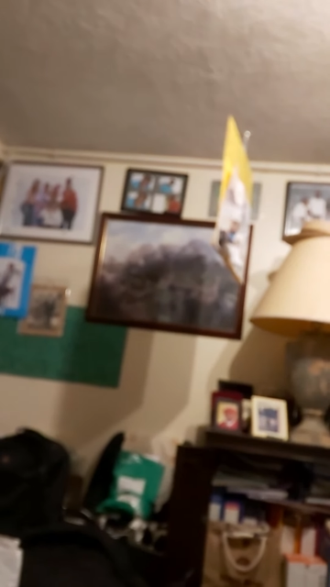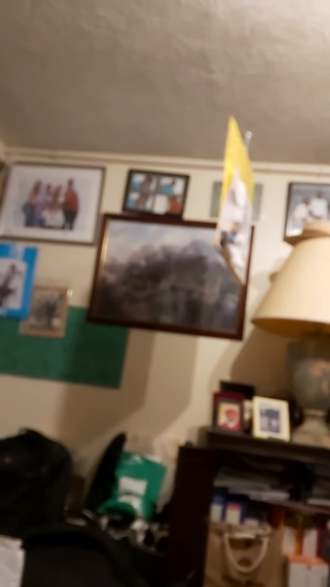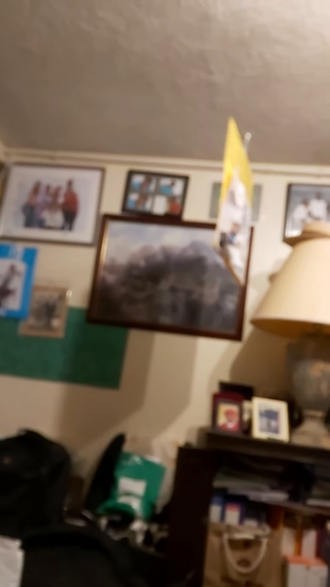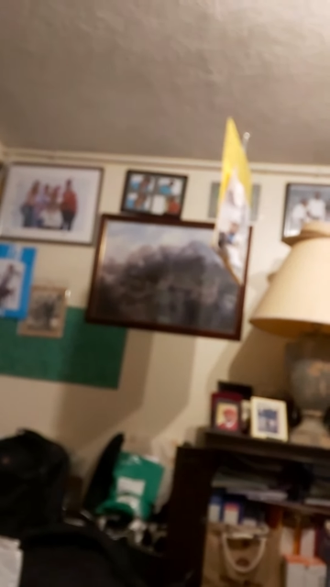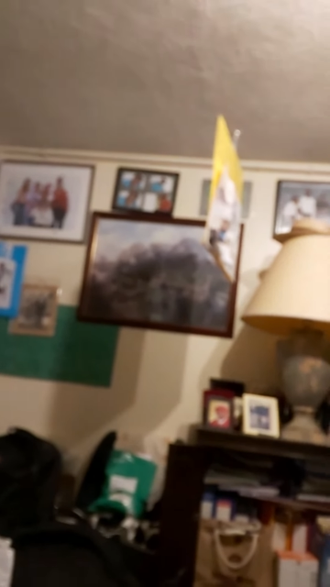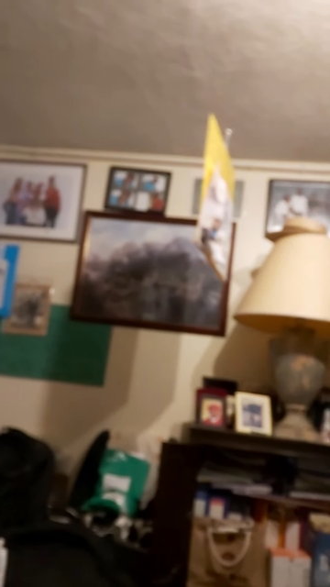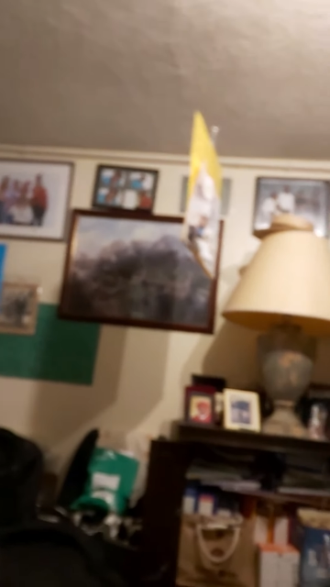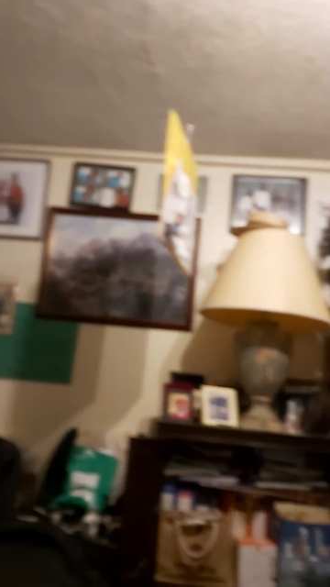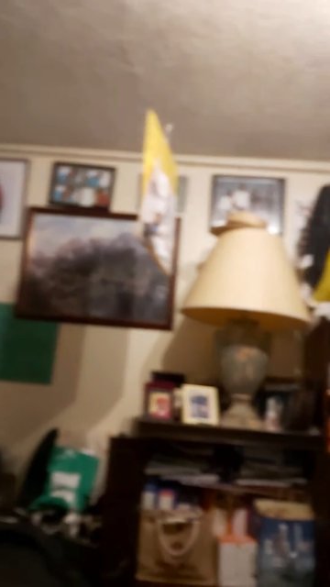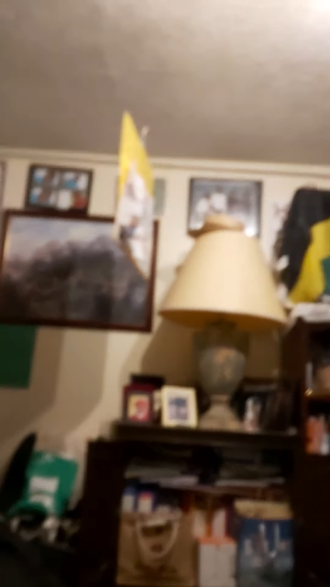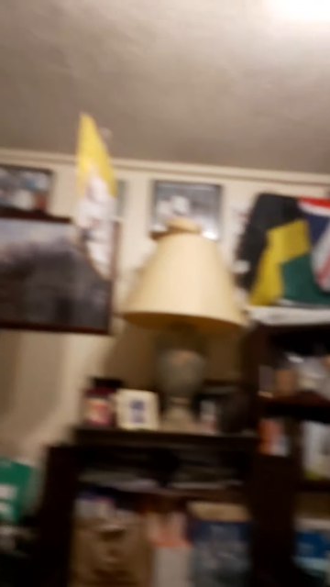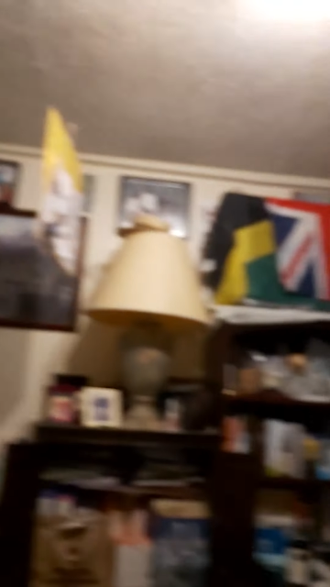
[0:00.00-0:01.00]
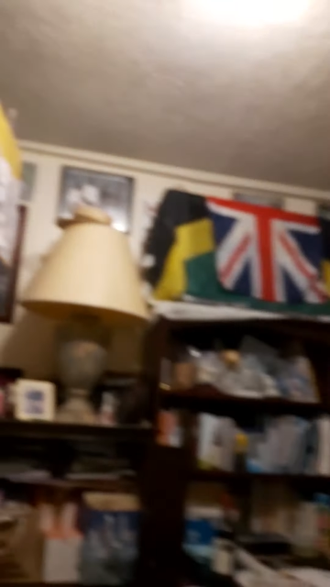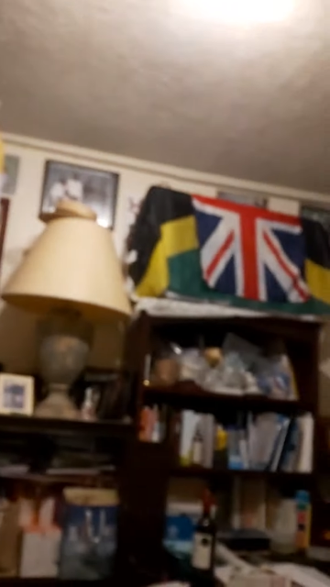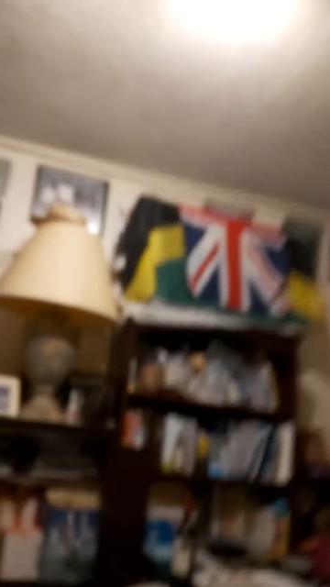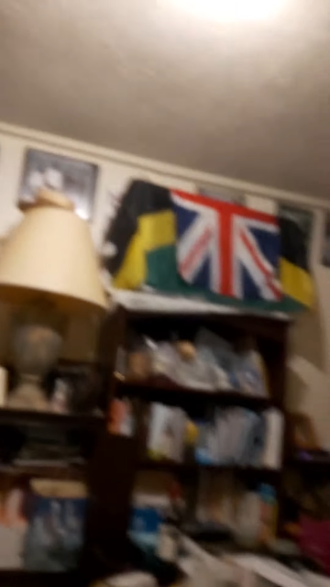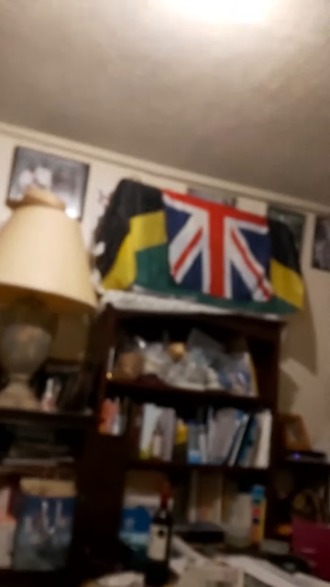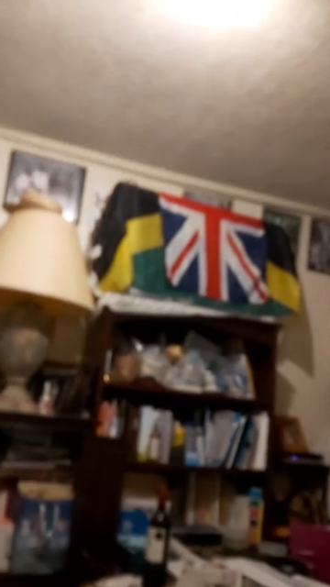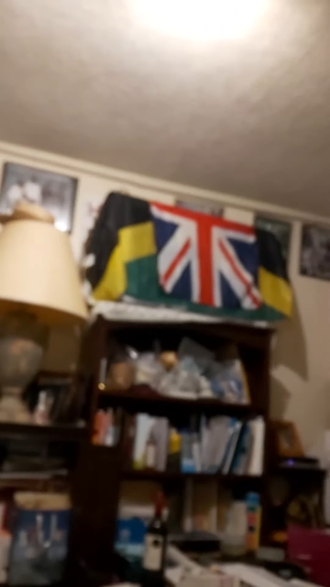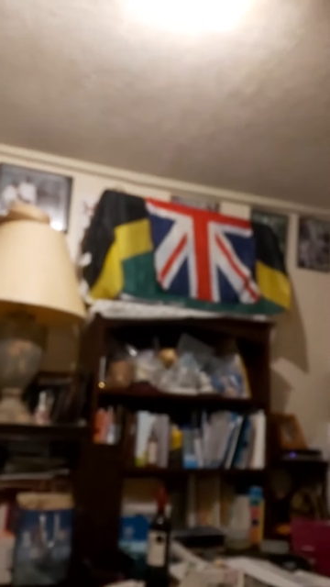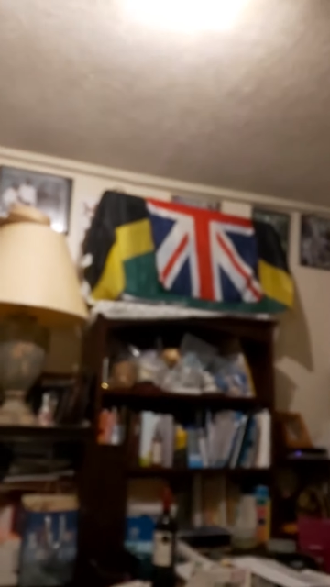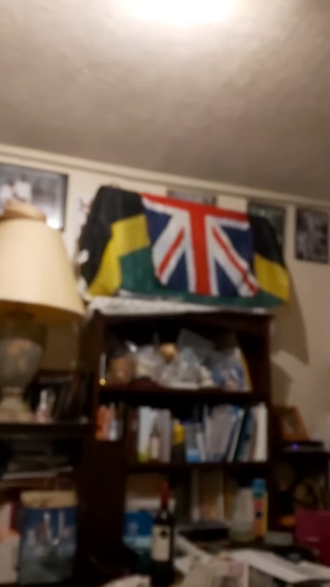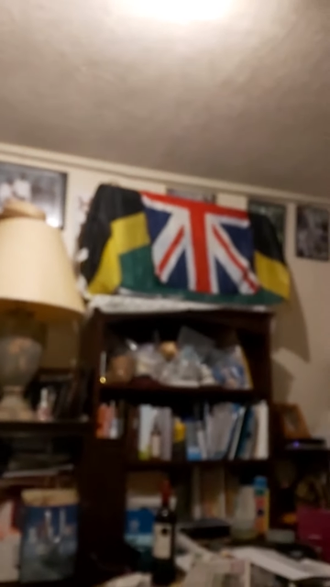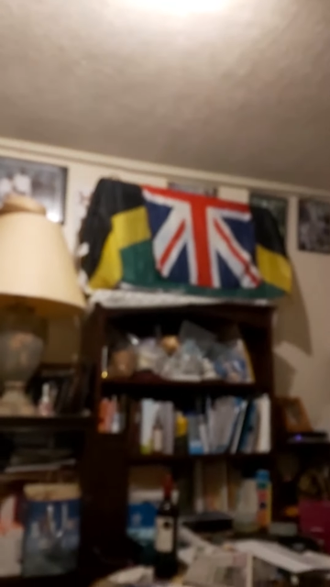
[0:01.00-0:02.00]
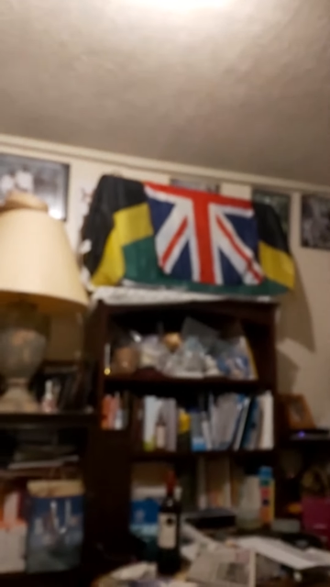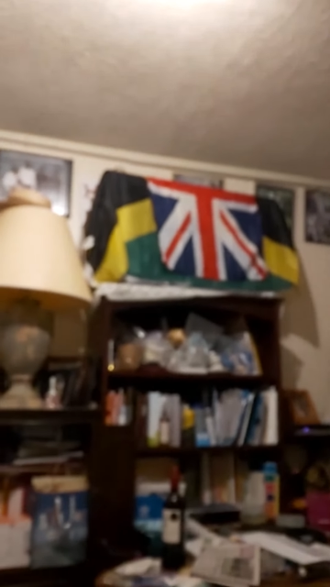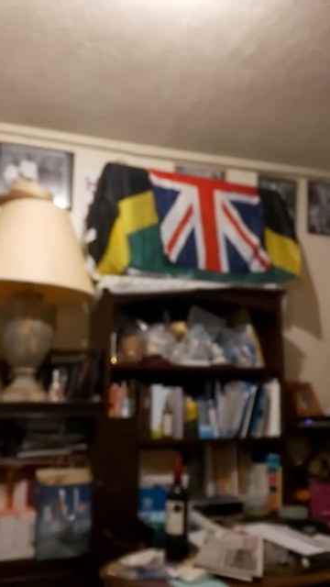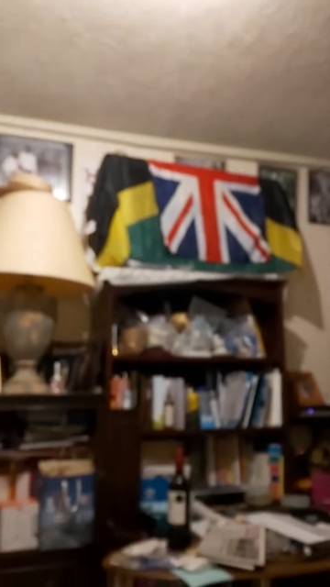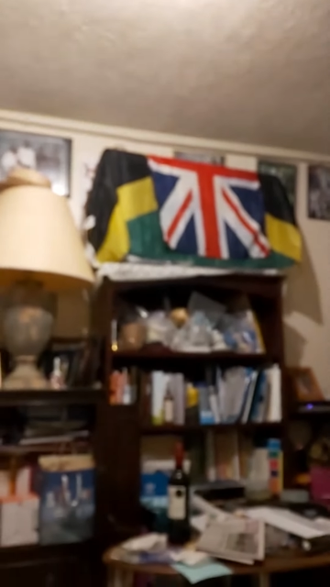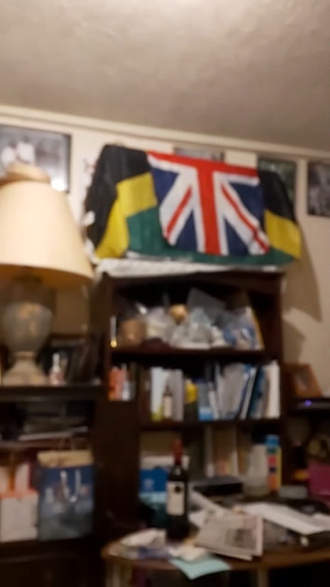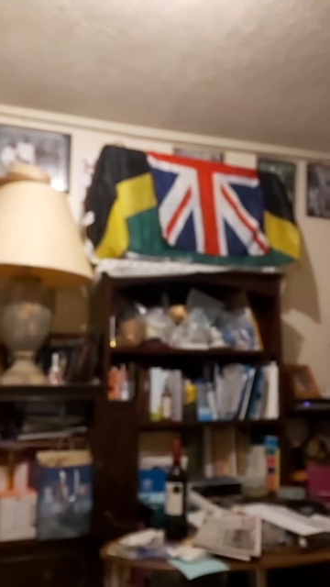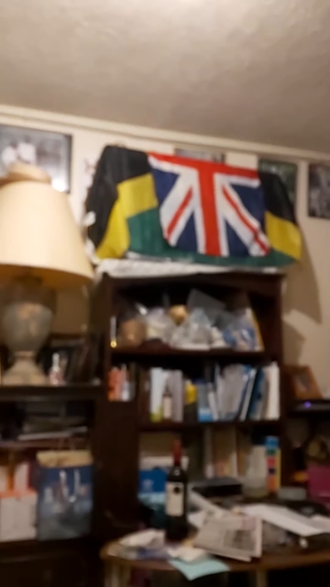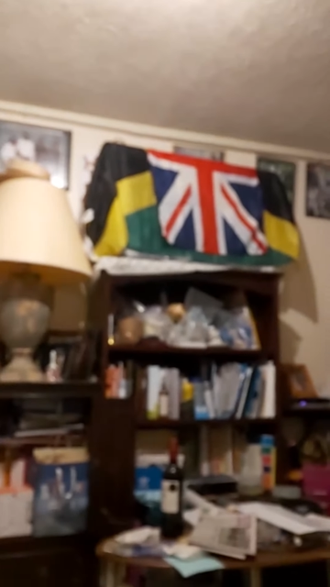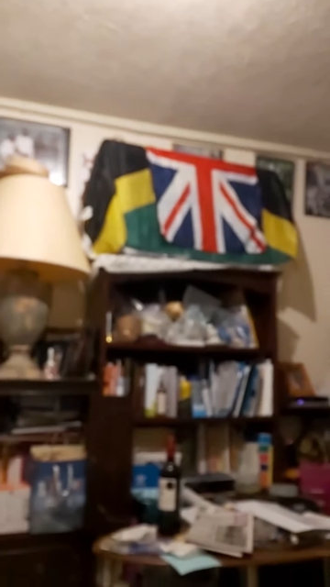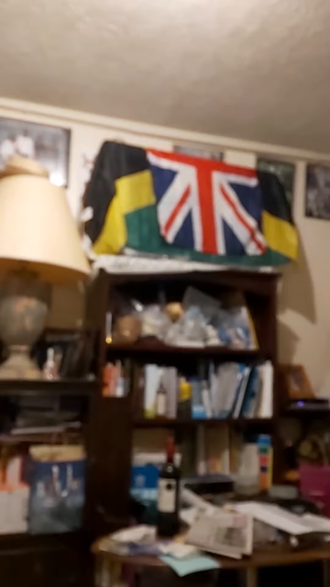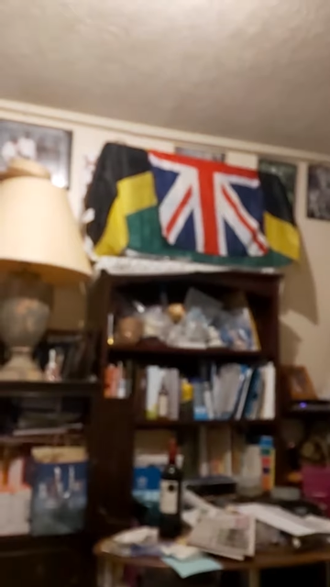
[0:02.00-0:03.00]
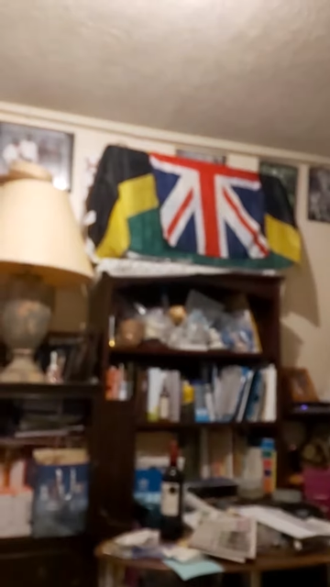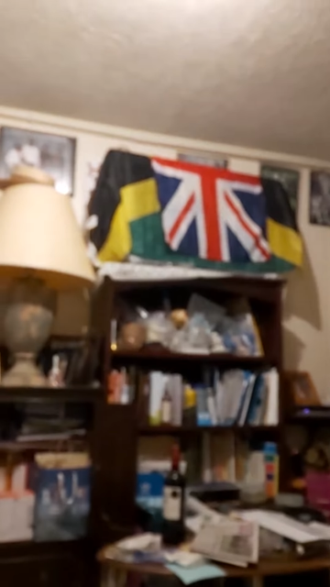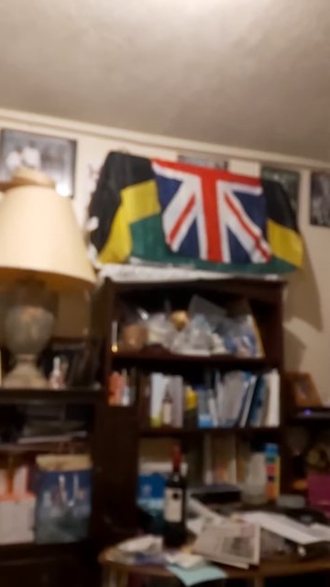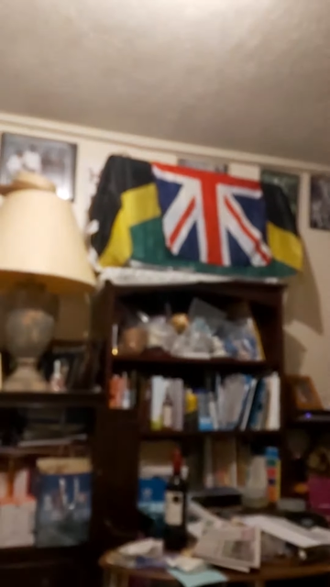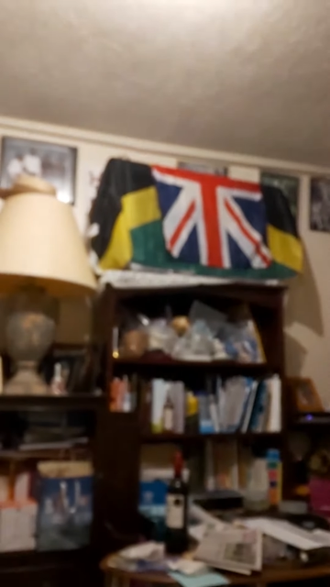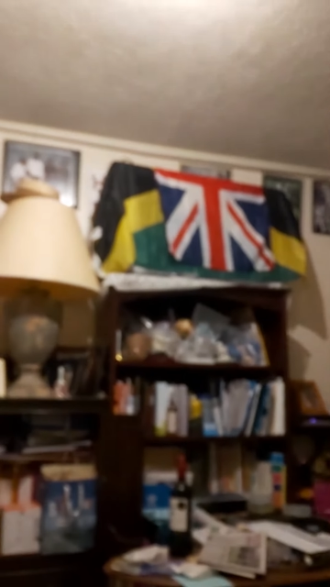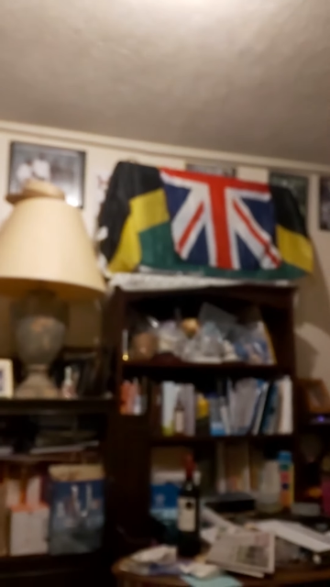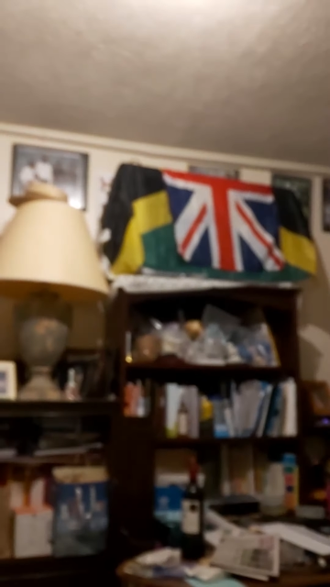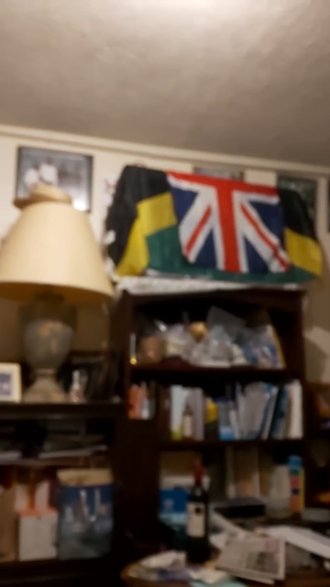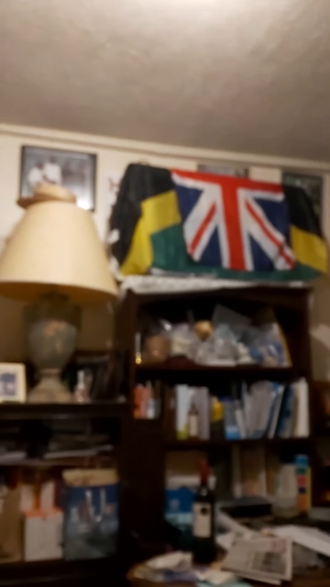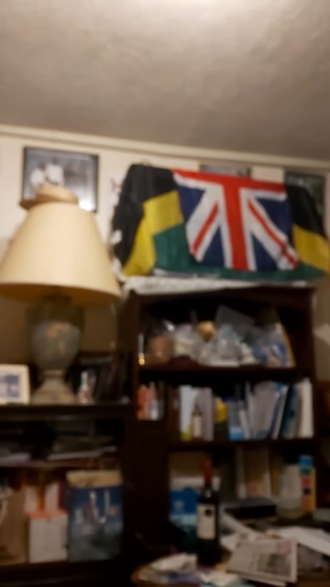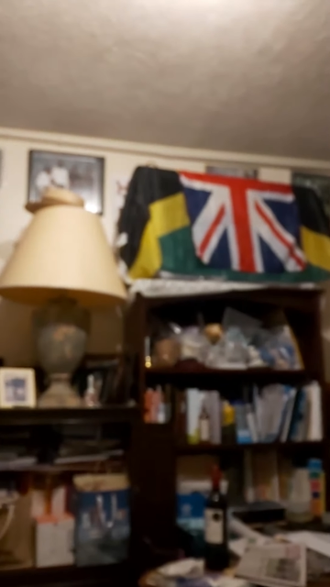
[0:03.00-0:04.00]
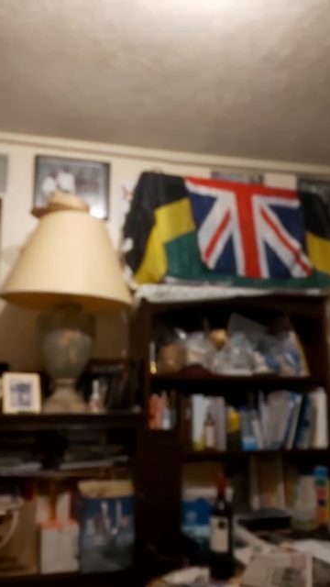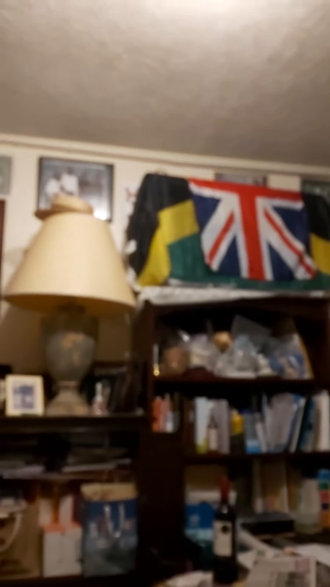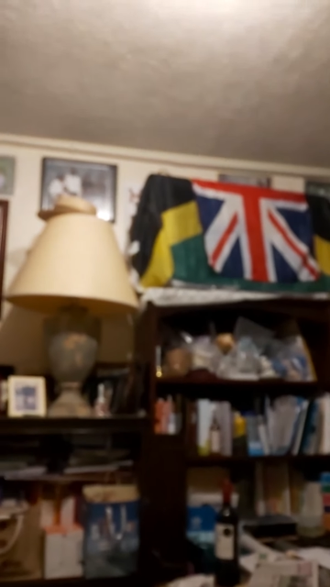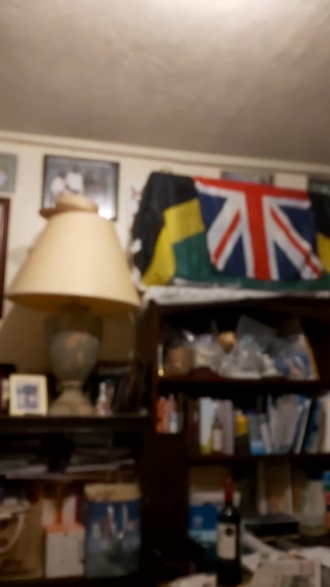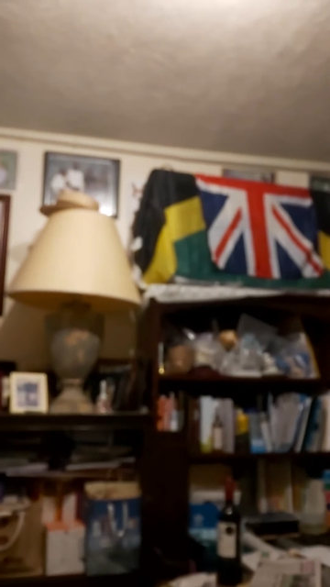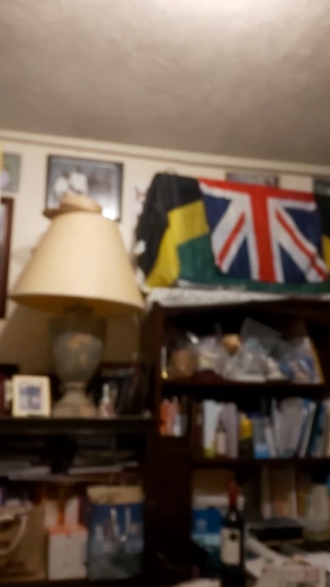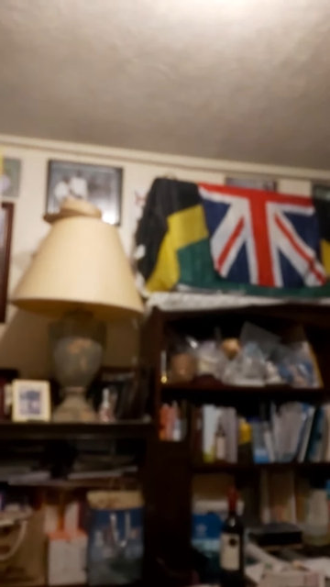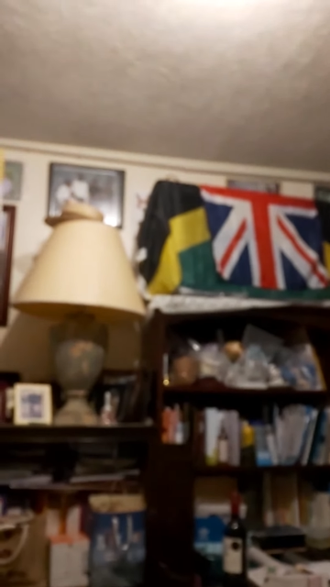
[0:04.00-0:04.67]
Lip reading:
[unreadable: no face in view]